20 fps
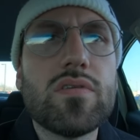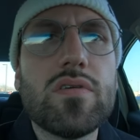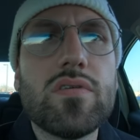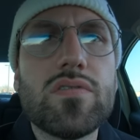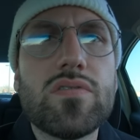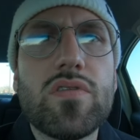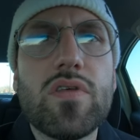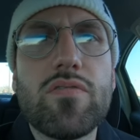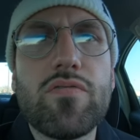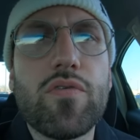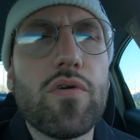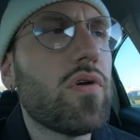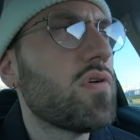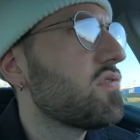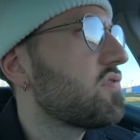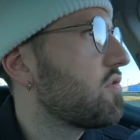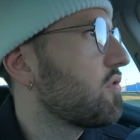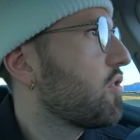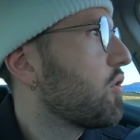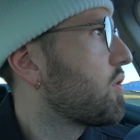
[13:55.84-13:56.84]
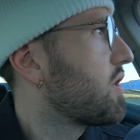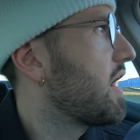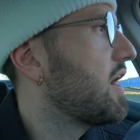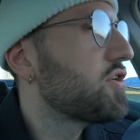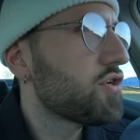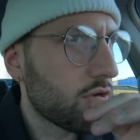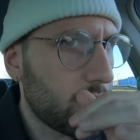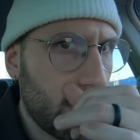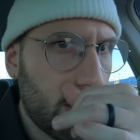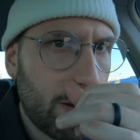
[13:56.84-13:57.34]
is the first
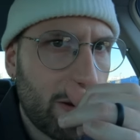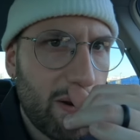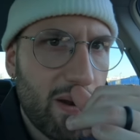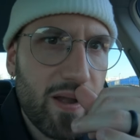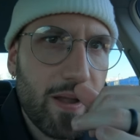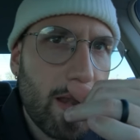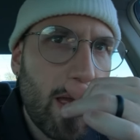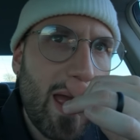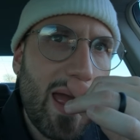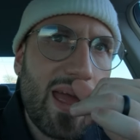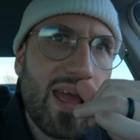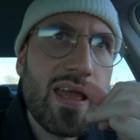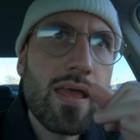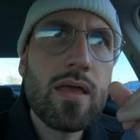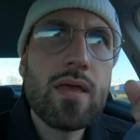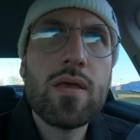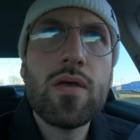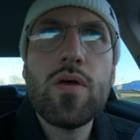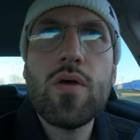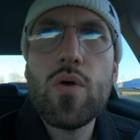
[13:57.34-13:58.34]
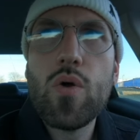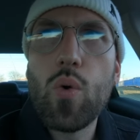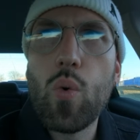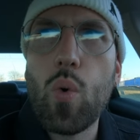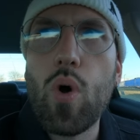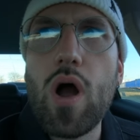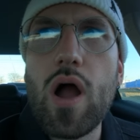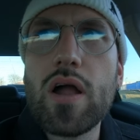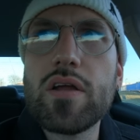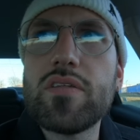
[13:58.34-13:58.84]
location that Gert and I
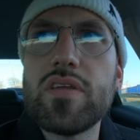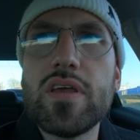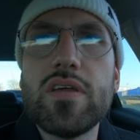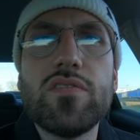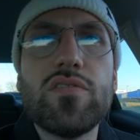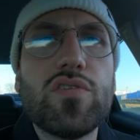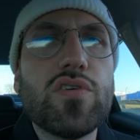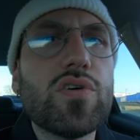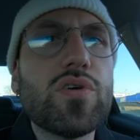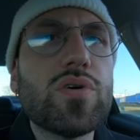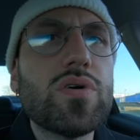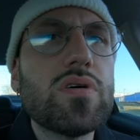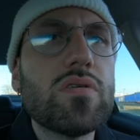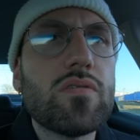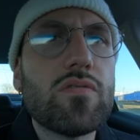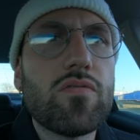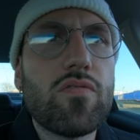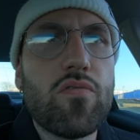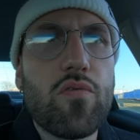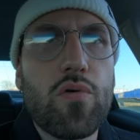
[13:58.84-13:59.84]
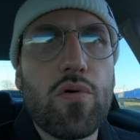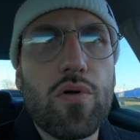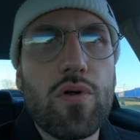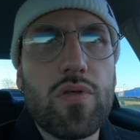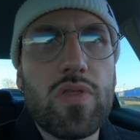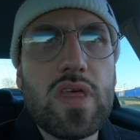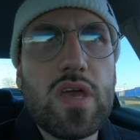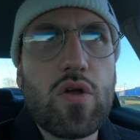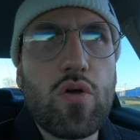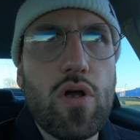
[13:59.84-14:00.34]
walked into for
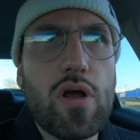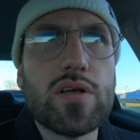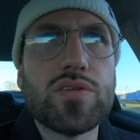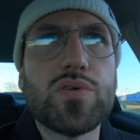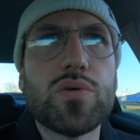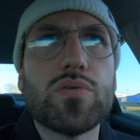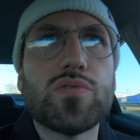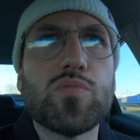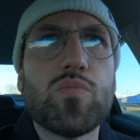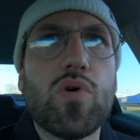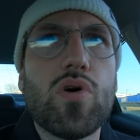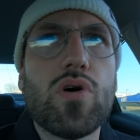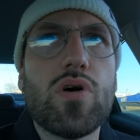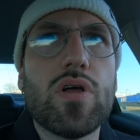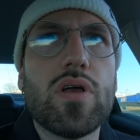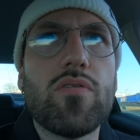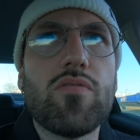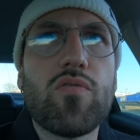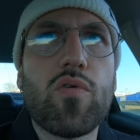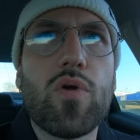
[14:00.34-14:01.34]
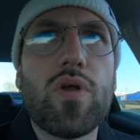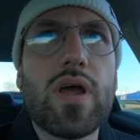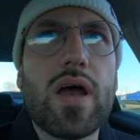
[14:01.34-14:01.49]
the Crossroads Mall and Fort